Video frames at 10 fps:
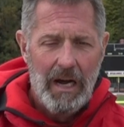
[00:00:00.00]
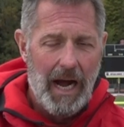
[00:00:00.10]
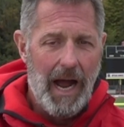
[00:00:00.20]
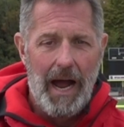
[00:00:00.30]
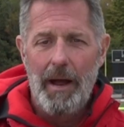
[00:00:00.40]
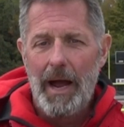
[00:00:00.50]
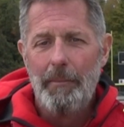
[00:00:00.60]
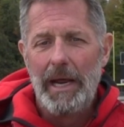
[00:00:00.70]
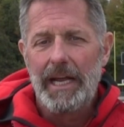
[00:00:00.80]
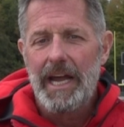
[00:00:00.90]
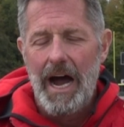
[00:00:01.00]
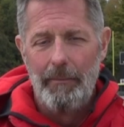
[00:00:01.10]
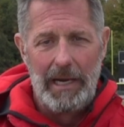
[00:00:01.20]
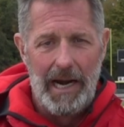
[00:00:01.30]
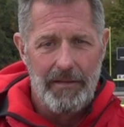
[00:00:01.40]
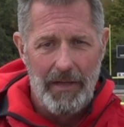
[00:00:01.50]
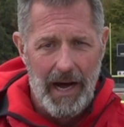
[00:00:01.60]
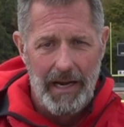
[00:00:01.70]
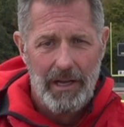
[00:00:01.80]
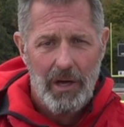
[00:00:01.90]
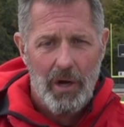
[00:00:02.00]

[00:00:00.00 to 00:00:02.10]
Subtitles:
I made a comment. I thought,